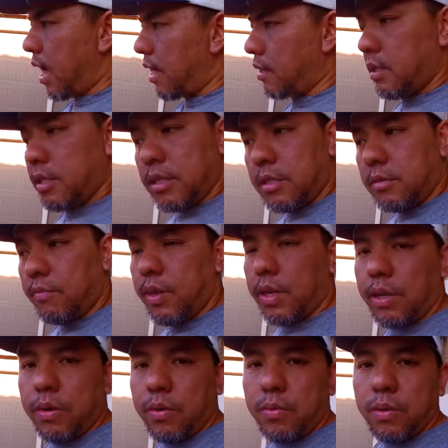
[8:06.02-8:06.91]
this
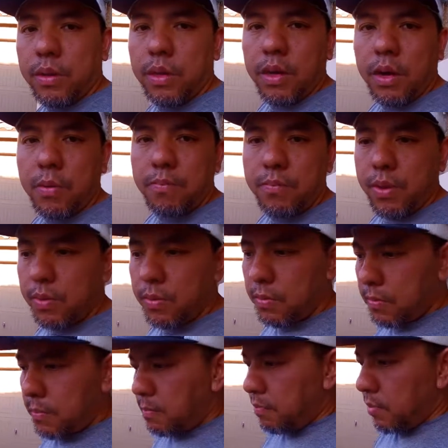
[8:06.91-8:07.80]
video will help you
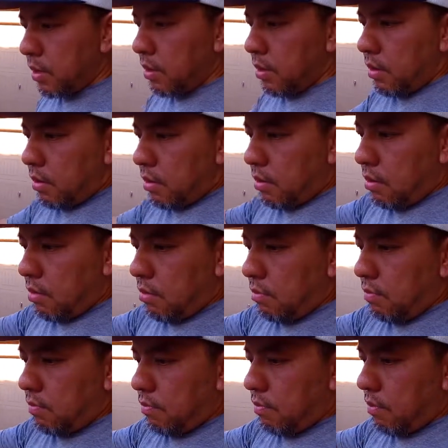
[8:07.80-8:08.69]

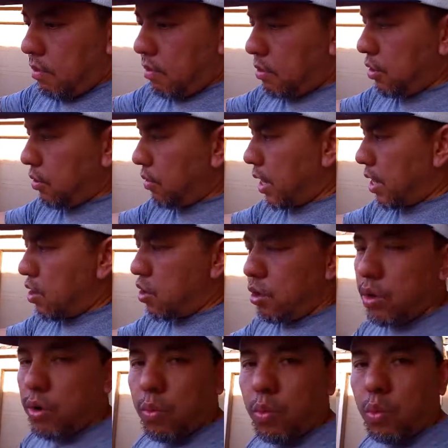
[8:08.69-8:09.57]
so that you
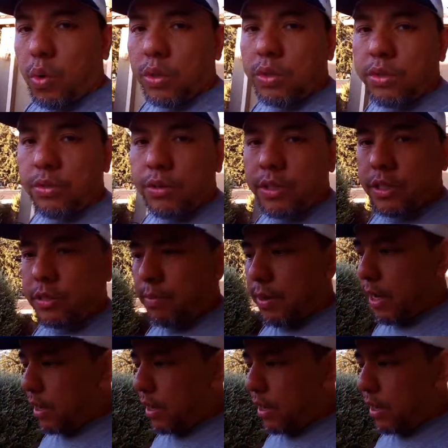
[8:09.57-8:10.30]
know what to expect